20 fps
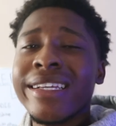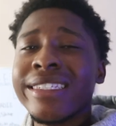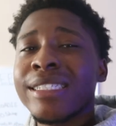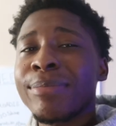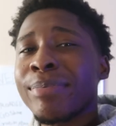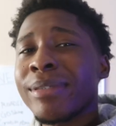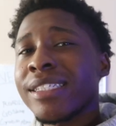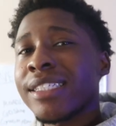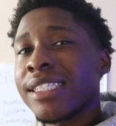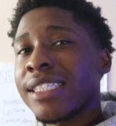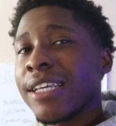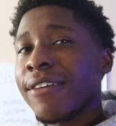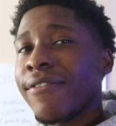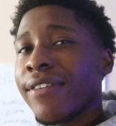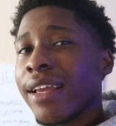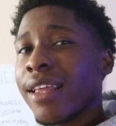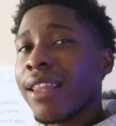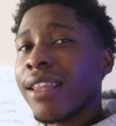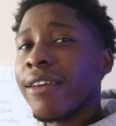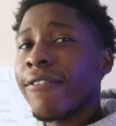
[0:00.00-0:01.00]
is
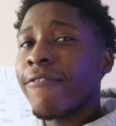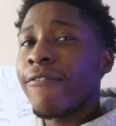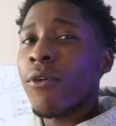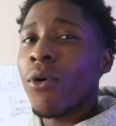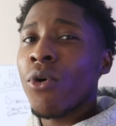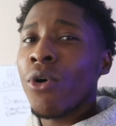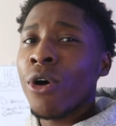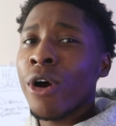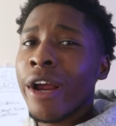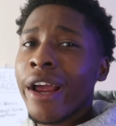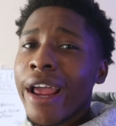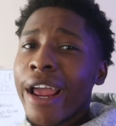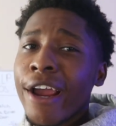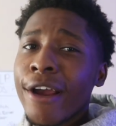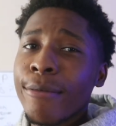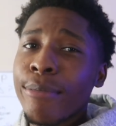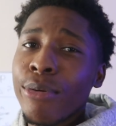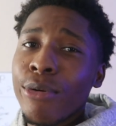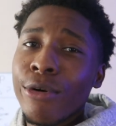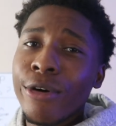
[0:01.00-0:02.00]
specifically for
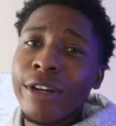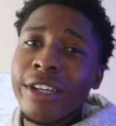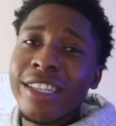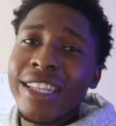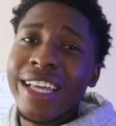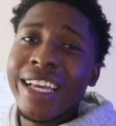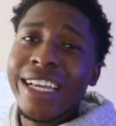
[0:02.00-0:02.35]
airport